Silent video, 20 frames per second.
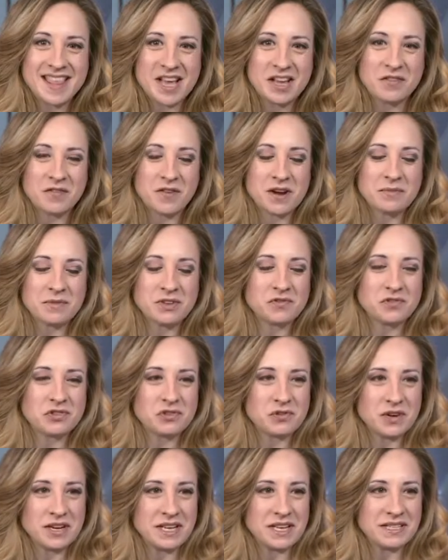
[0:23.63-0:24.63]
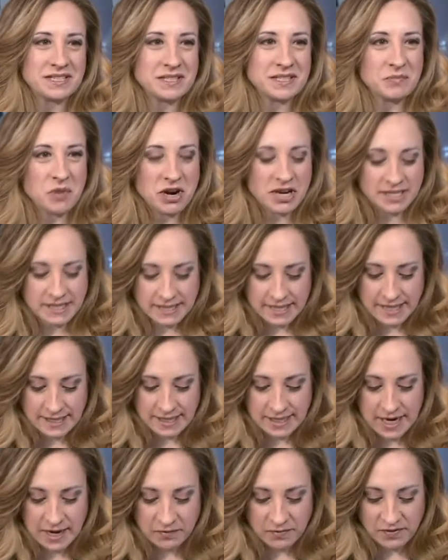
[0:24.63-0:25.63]
Ed, thank you very much for joining us at
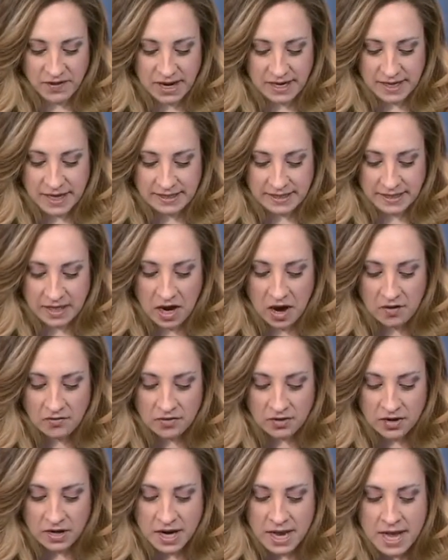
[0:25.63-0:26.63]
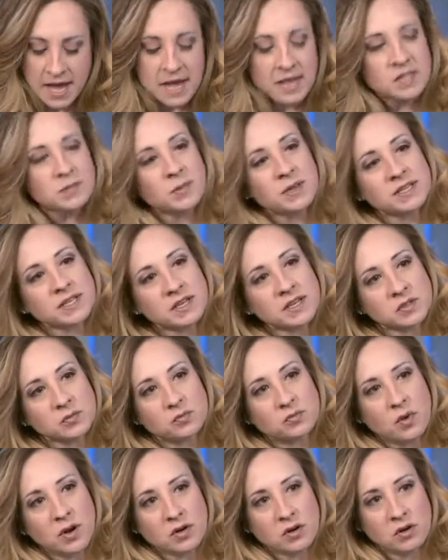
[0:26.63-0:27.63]
MarketSite today. We've got a lot to cover. Explain to us
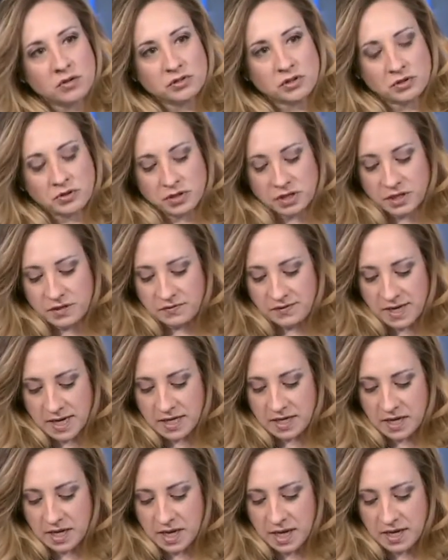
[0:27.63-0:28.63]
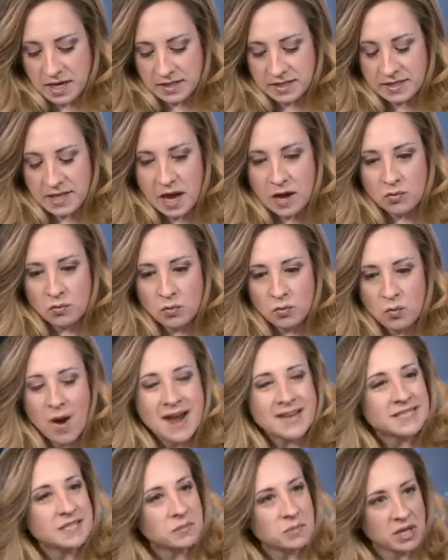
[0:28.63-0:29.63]
what alternative data is and
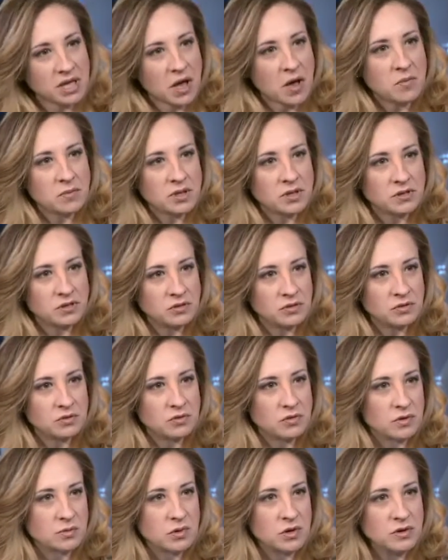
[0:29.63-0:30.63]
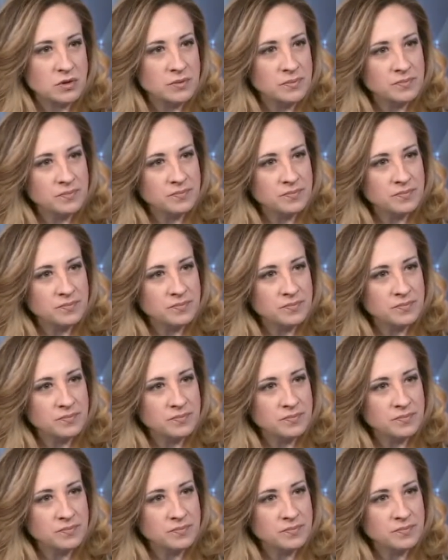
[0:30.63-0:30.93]
why is it becoming the new normal?